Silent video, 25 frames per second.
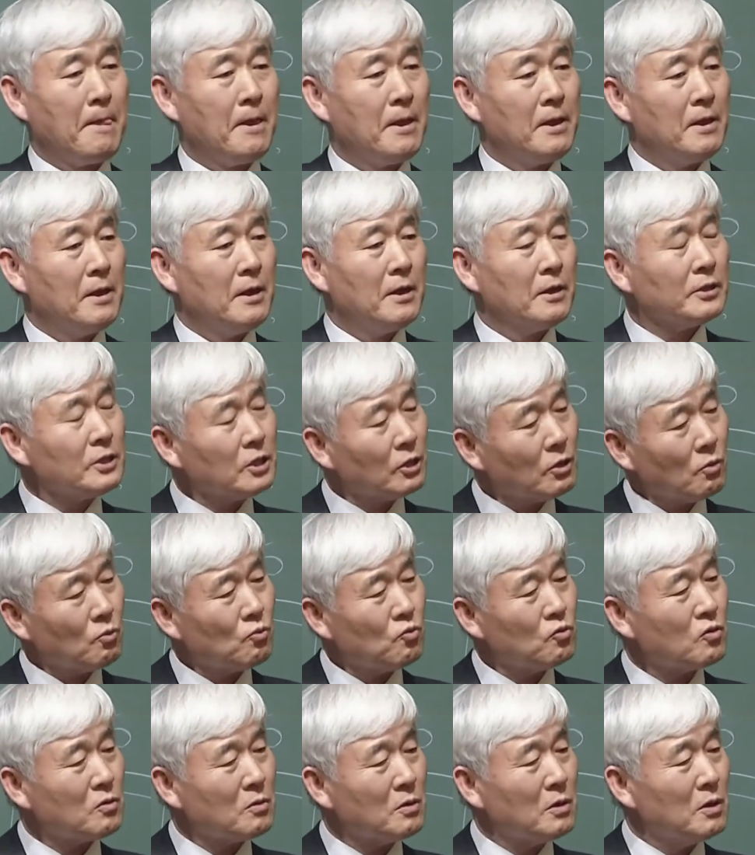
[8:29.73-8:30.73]

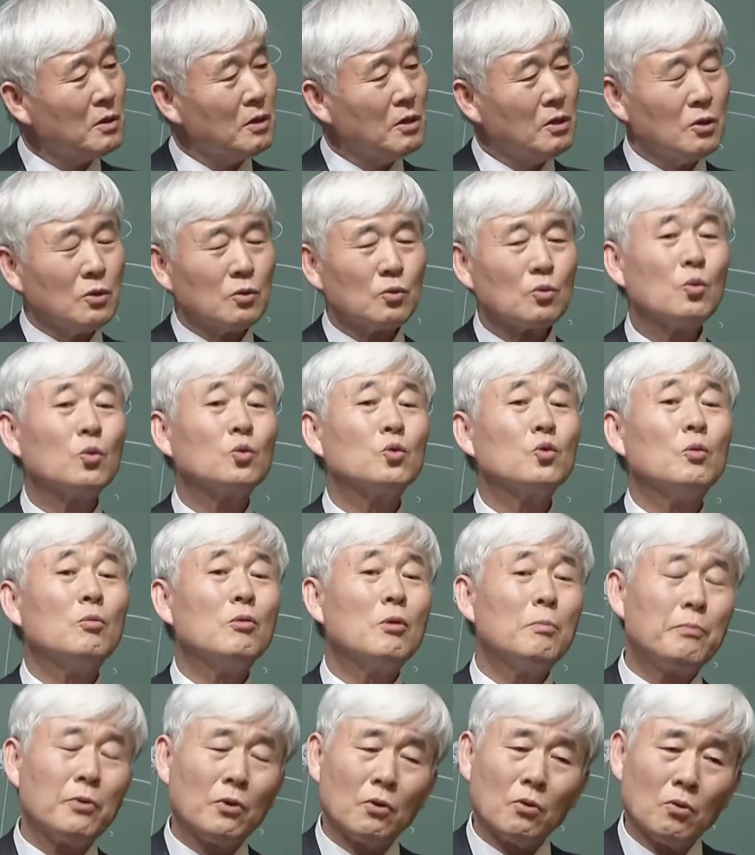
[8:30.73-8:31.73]
Unfortunately, they didn't
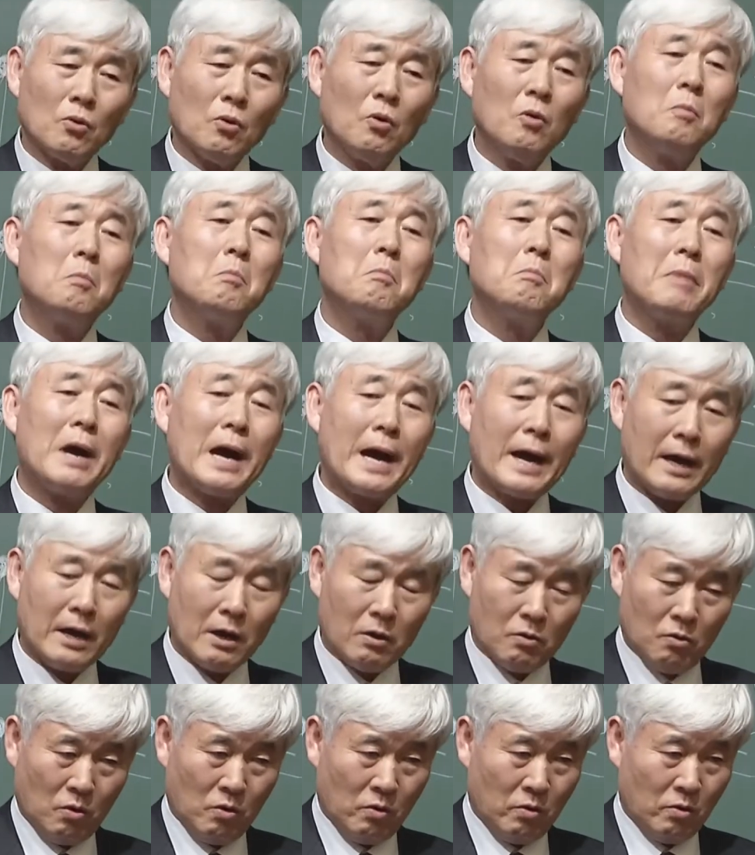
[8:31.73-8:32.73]
earn money,
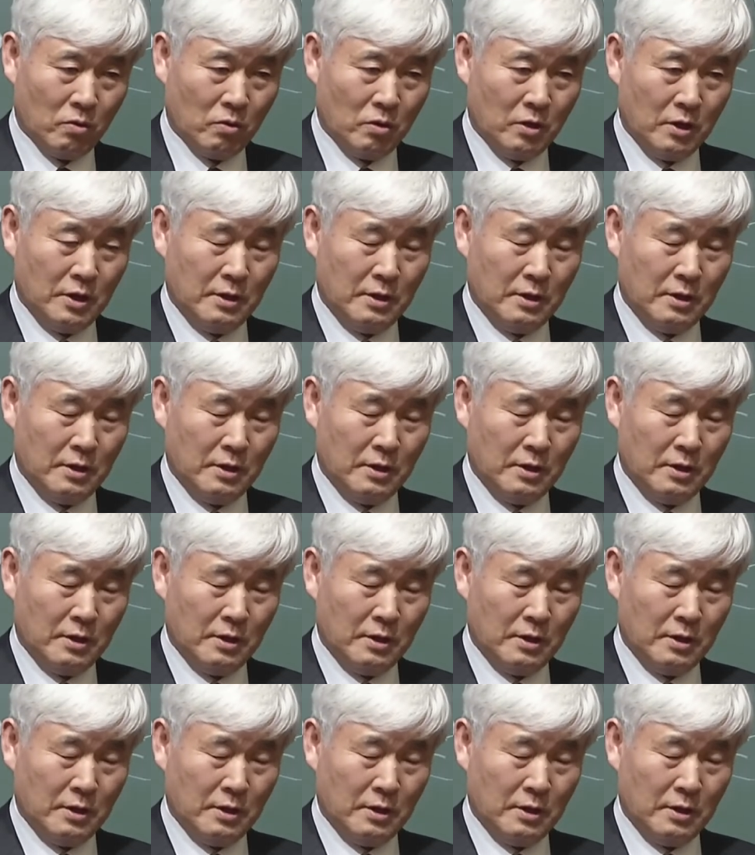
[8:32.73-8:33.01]
failed,